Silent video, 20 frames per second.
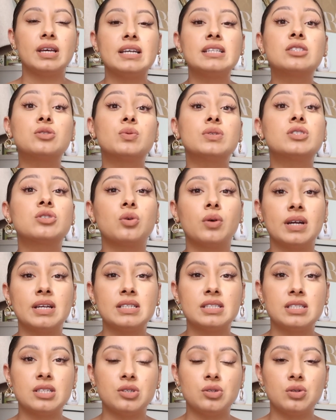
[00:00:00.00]
It's what's going
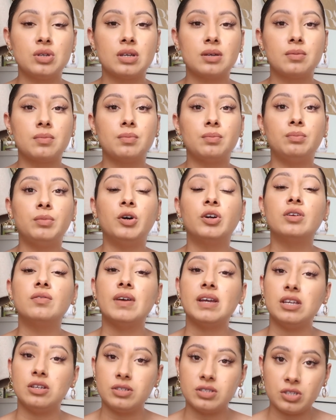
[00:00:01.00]
to motivate you